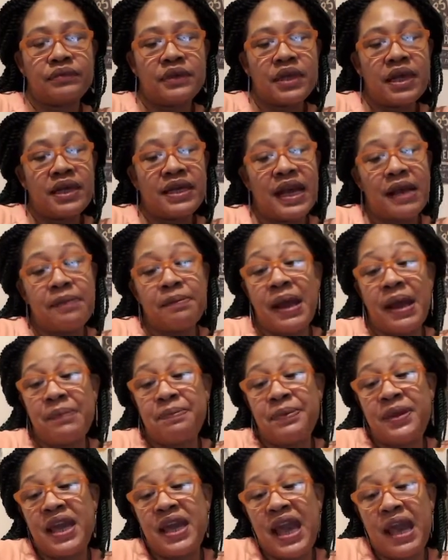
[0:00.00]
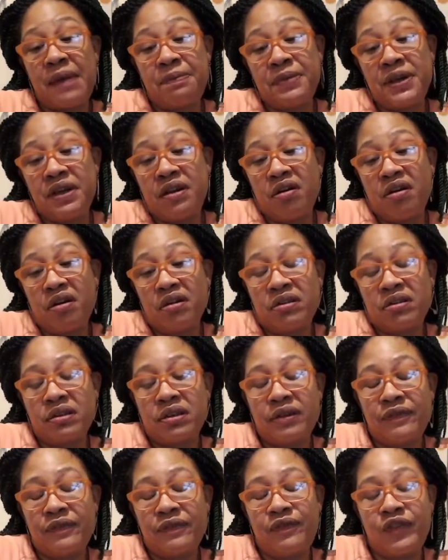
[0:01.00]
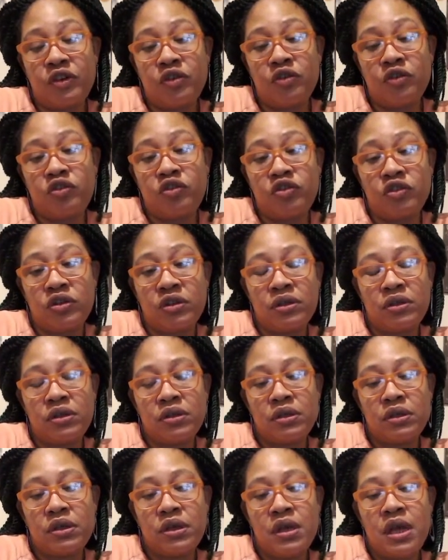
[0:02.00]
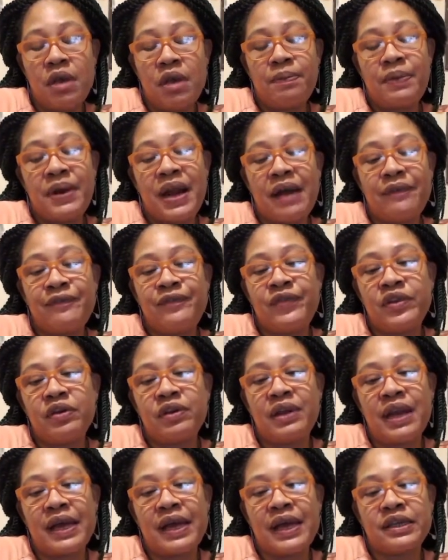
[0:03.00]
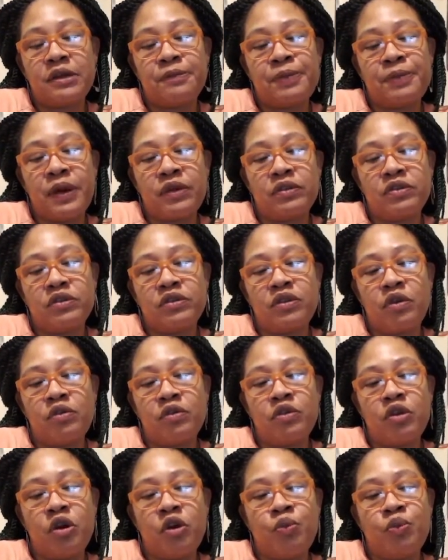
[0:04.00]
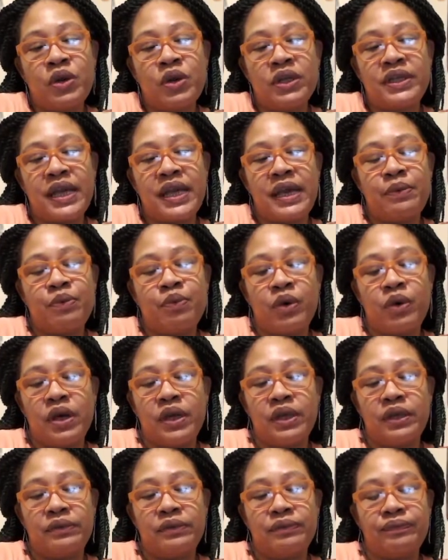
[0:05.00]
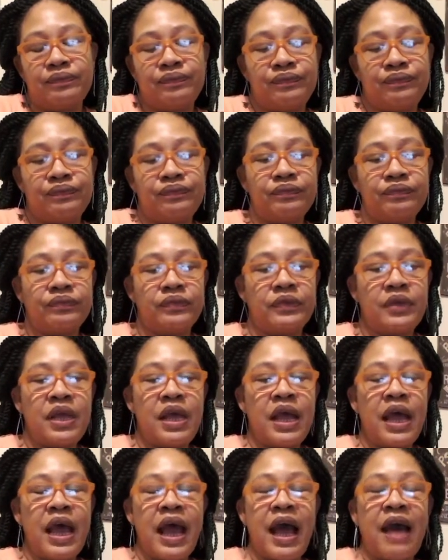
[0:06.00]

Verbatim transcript: they might be happy causing confusion, but I feel like your person don't know what they want. I